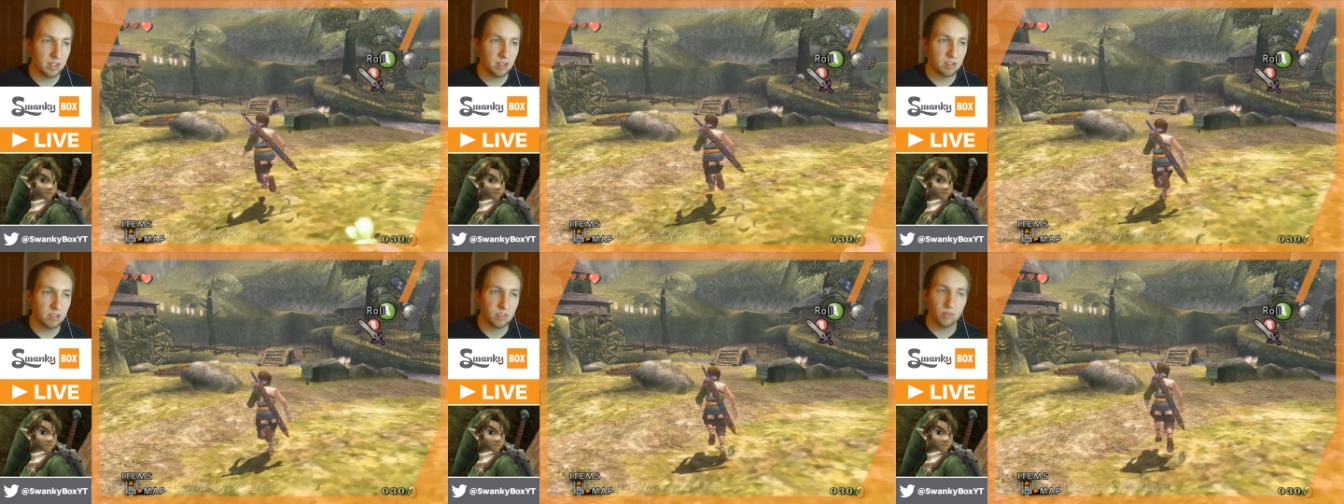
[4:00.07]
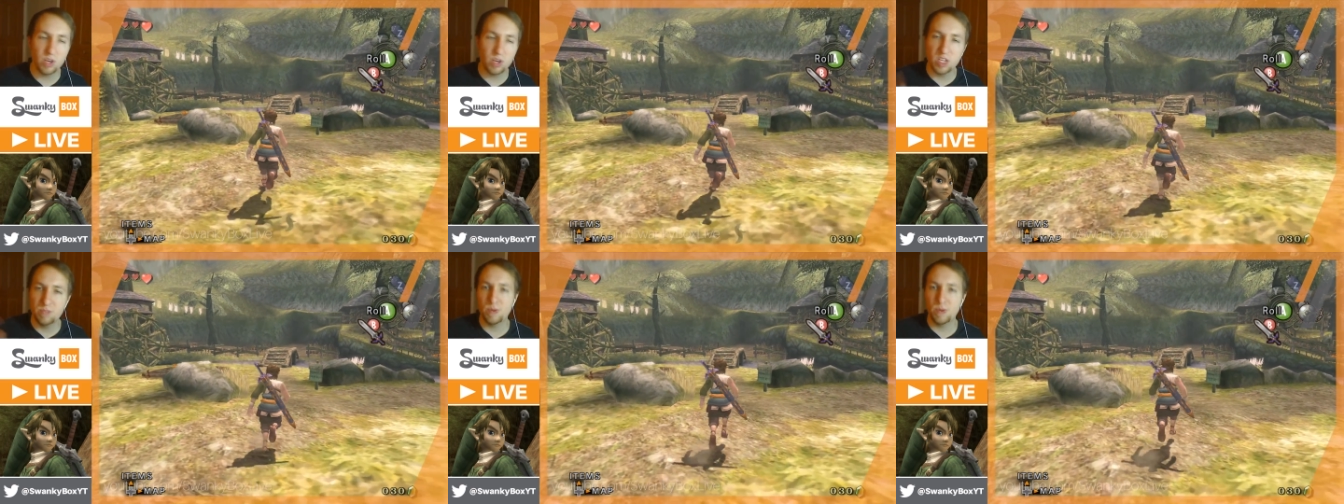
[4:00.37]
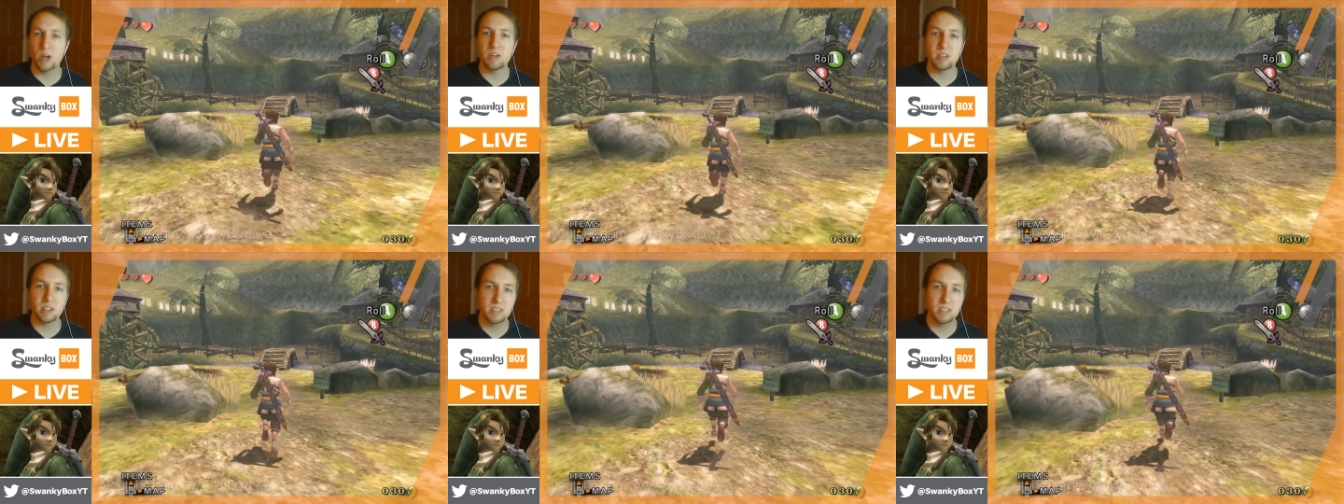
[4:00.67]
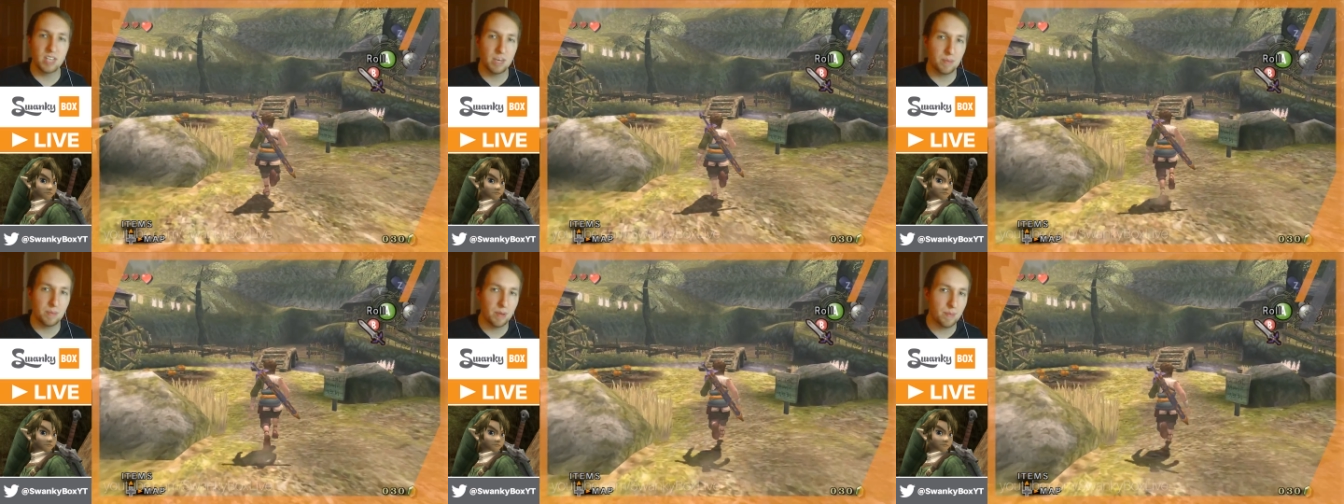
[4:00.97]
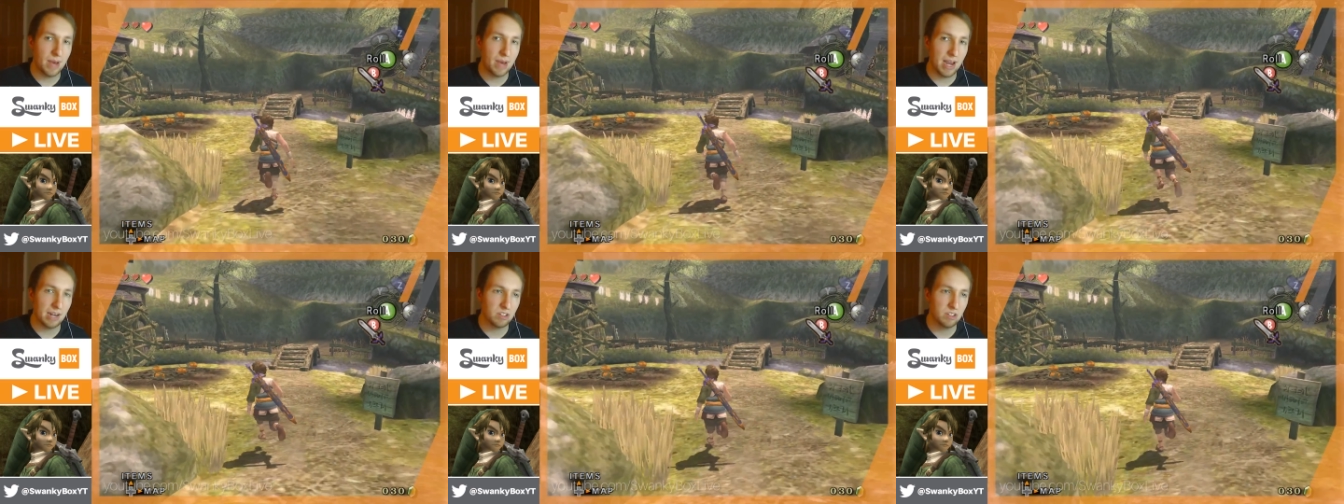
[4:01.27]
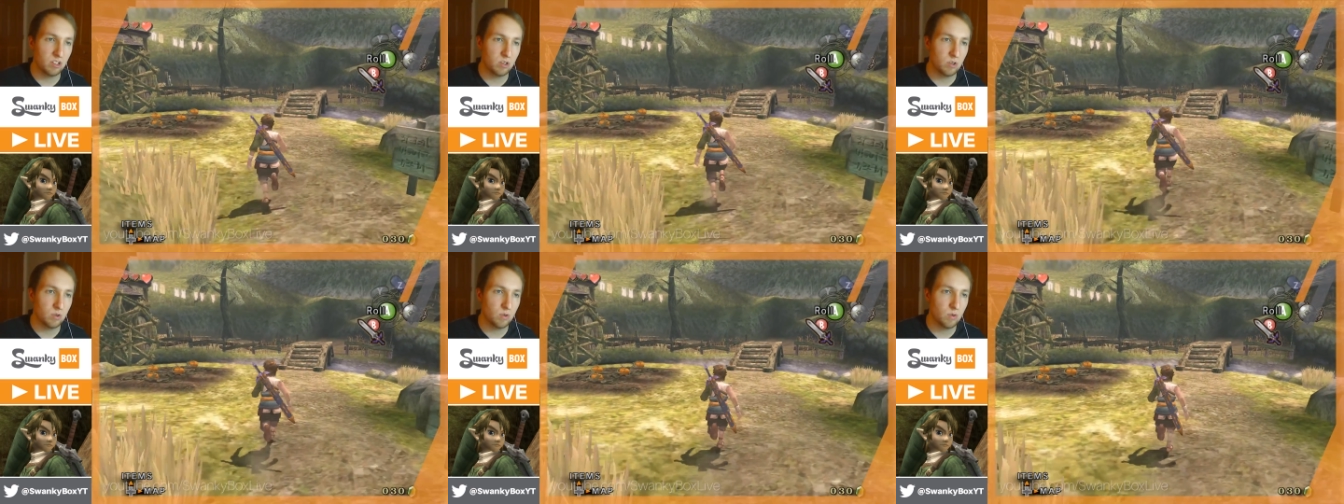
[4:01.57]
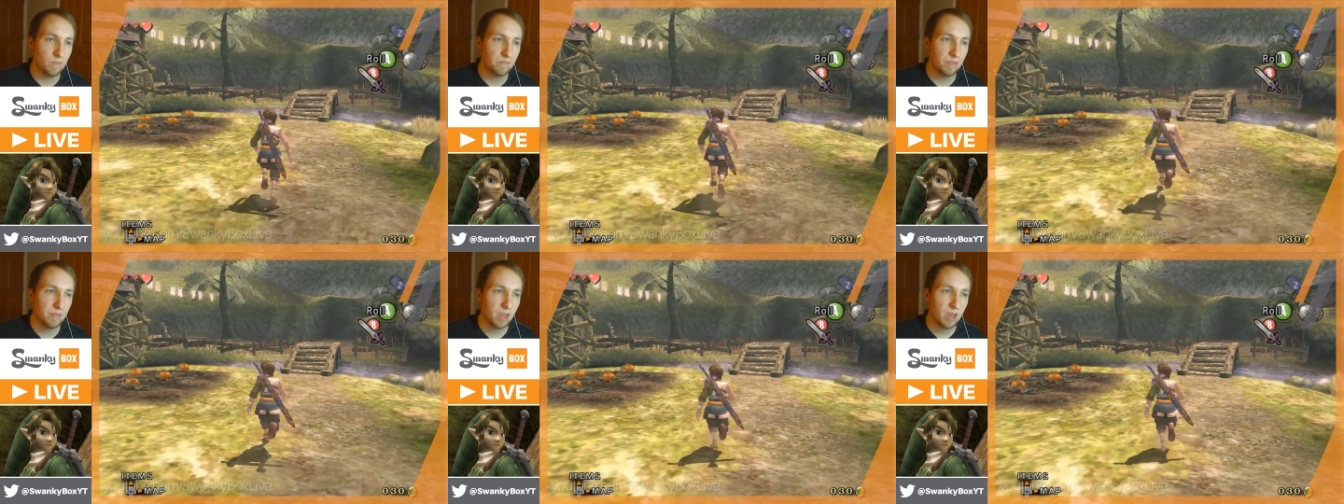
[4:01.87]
because the respawn is gonna take me back to